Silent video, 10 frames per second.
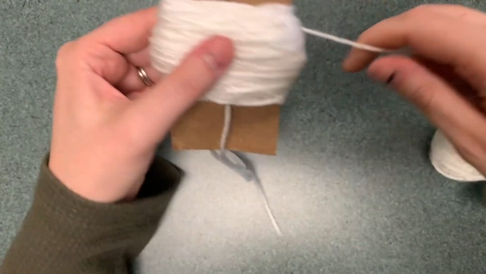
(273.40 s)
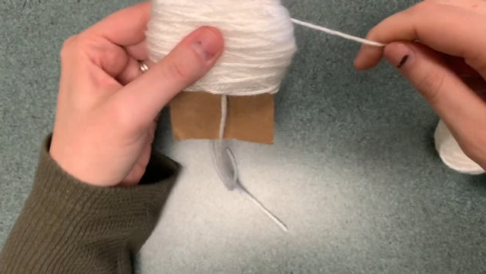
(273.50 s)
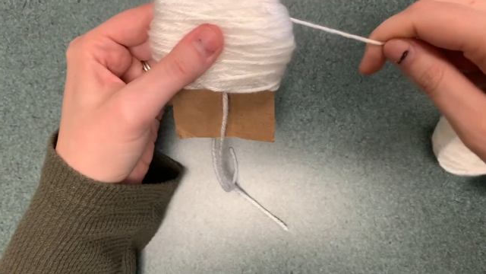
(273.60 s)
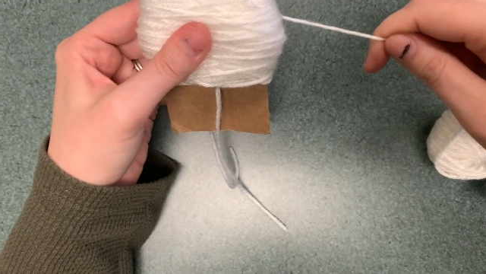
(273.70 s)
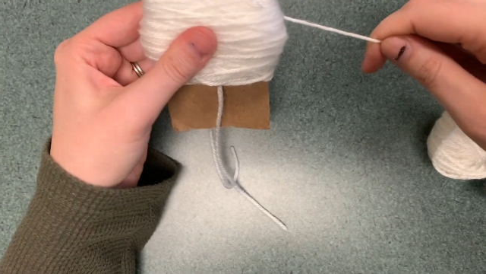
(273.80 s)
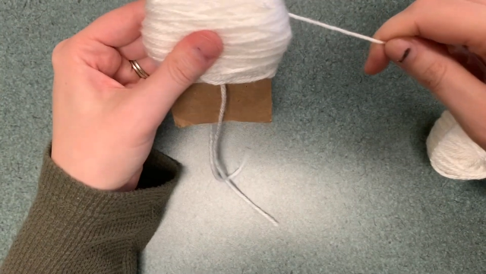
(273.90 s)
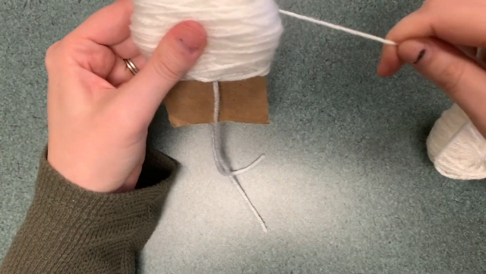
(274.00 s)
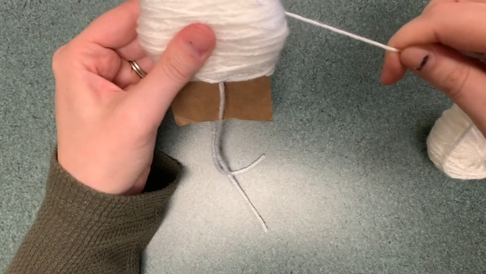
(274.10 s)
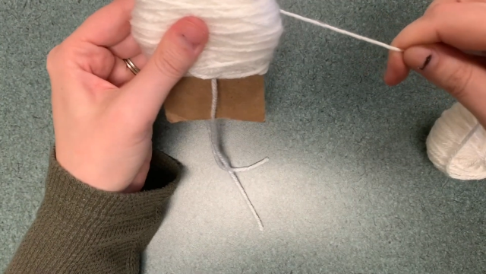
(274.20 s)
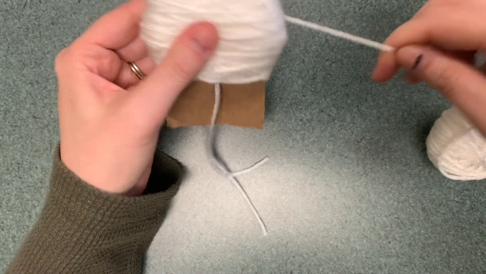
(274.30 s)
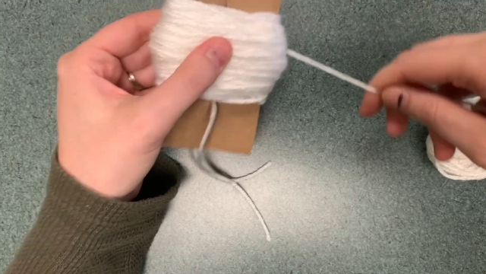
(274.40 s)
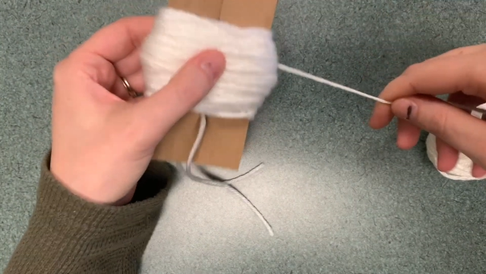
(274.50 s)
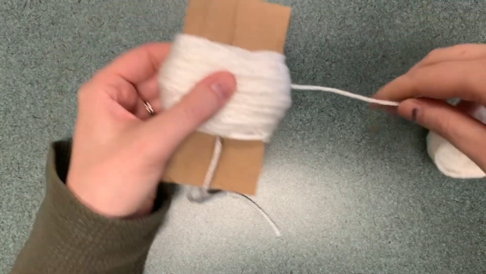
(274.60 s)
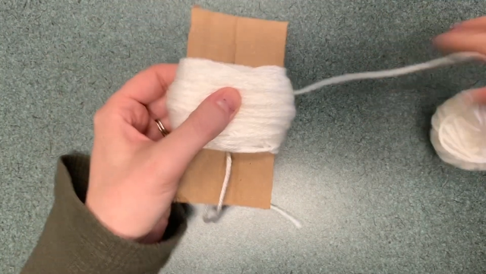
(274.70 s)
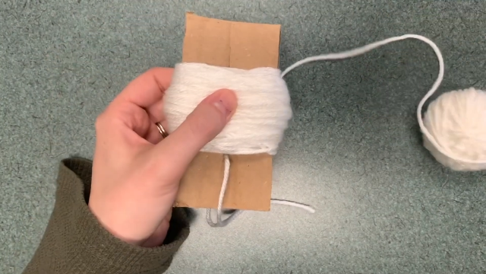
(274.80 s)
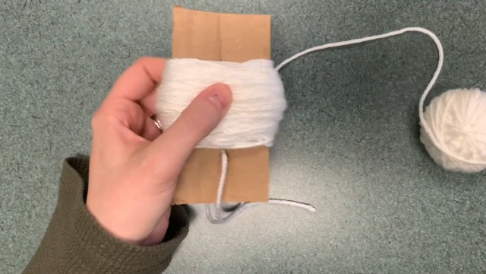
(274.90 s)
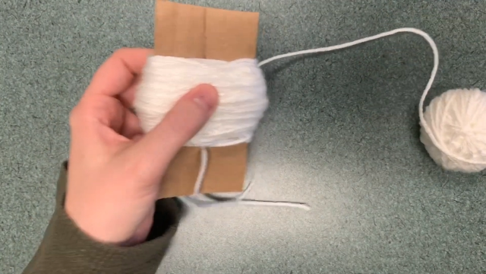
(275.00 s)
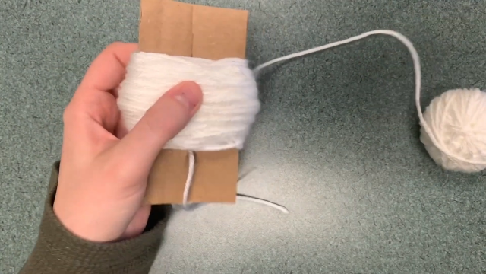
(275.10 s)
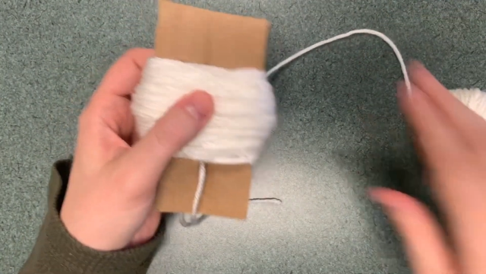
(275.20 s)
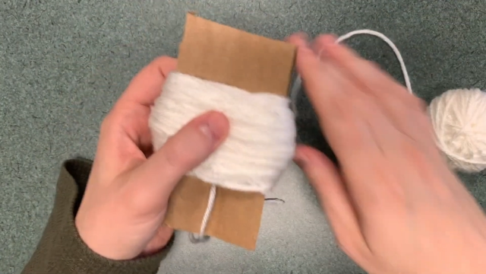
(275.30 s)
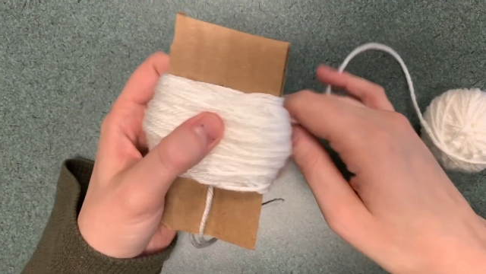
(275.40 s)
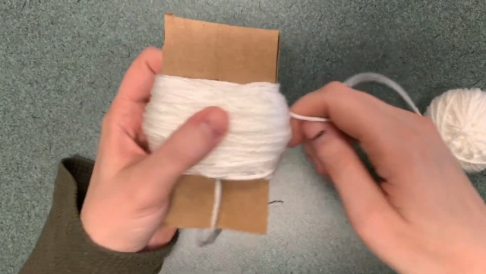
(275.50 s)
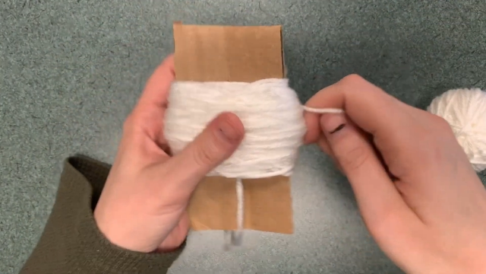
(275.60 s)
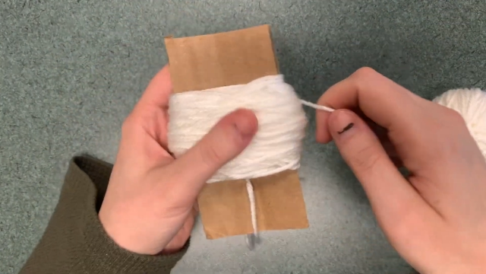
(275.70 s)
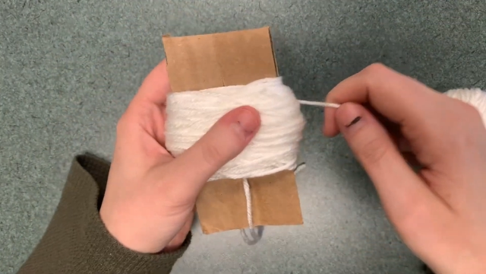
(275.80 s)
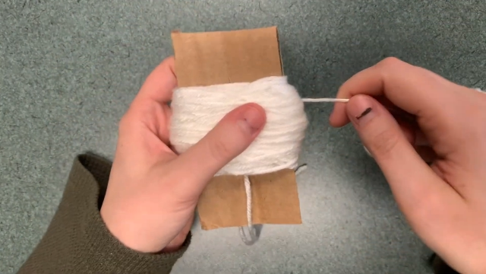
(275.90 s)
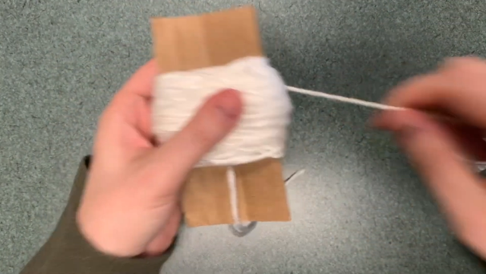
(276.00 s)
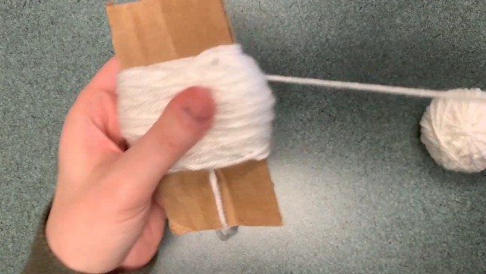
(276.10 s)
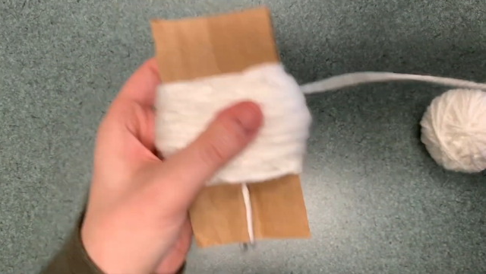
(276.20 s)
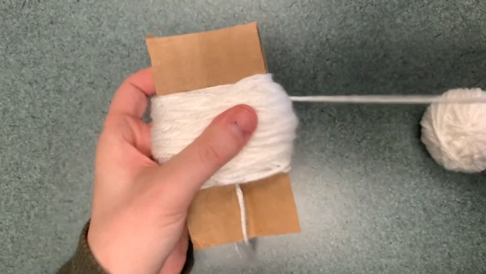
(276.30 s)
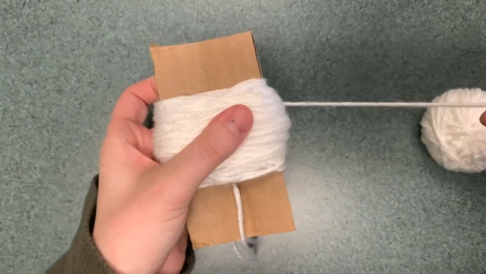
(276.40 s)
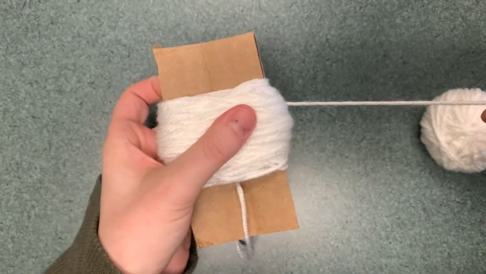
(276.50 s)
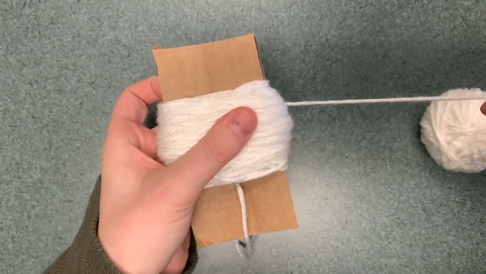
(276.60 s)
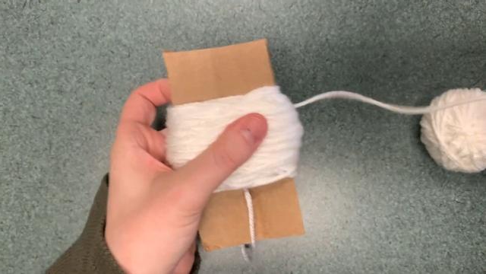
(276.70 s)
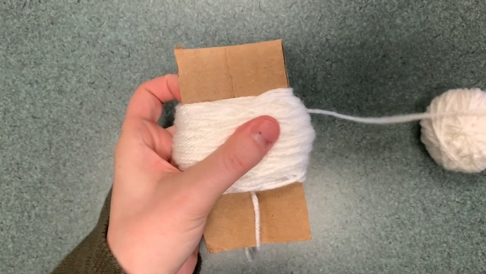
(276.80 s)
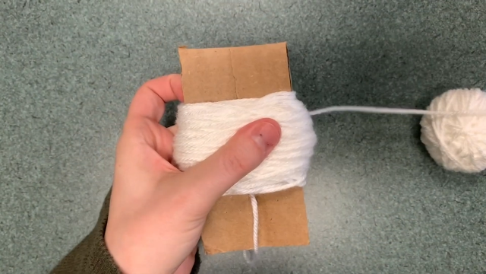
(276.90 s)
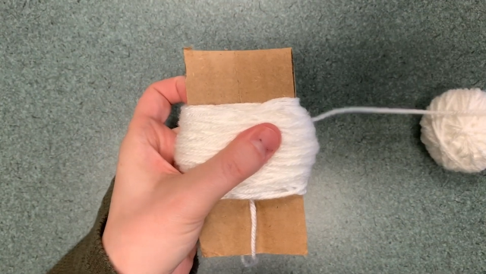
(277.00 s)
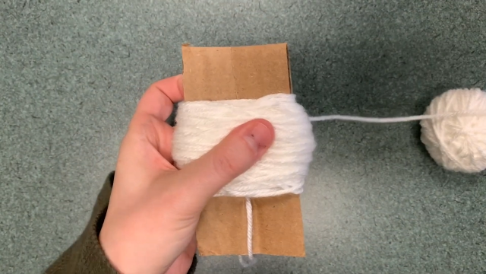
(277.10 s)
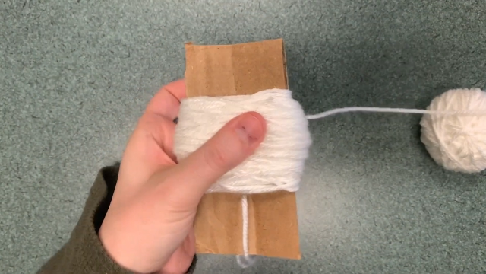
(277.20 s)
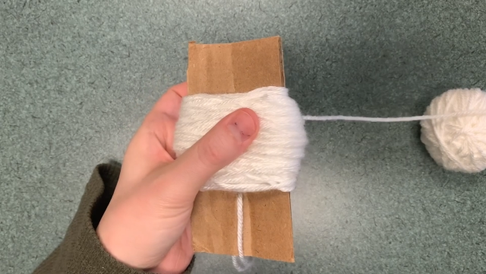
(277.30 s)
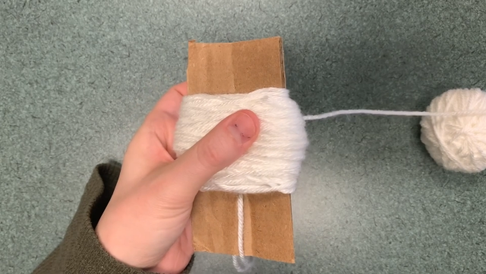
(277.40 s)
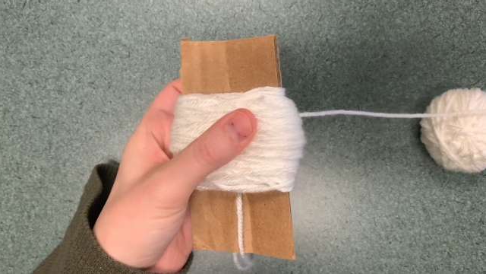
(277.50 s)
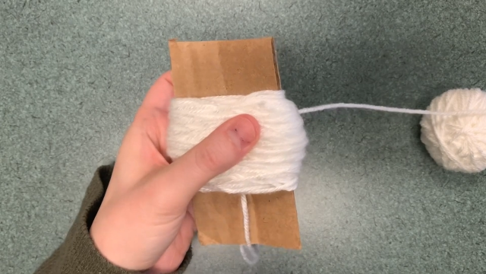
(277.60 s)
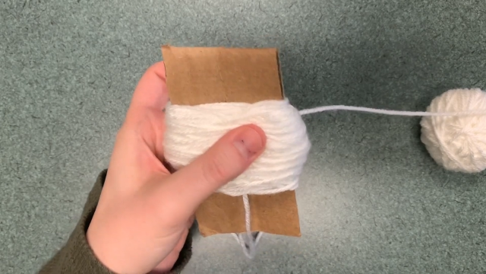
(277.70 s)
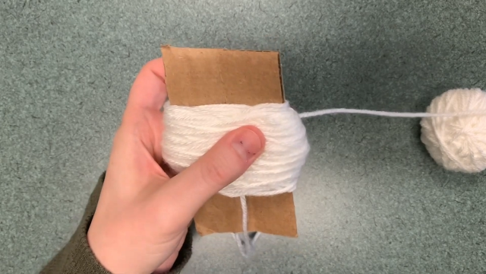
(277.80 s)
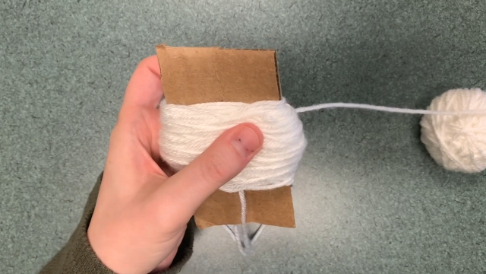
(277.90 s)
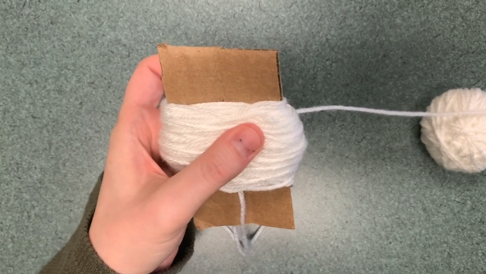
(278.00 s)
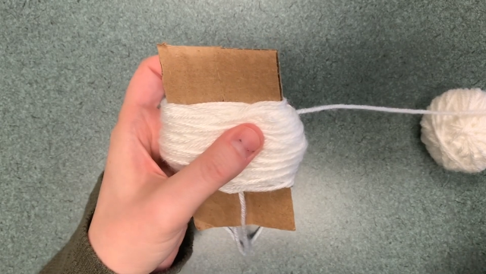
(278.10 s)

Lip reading: [unreadable: no face in view]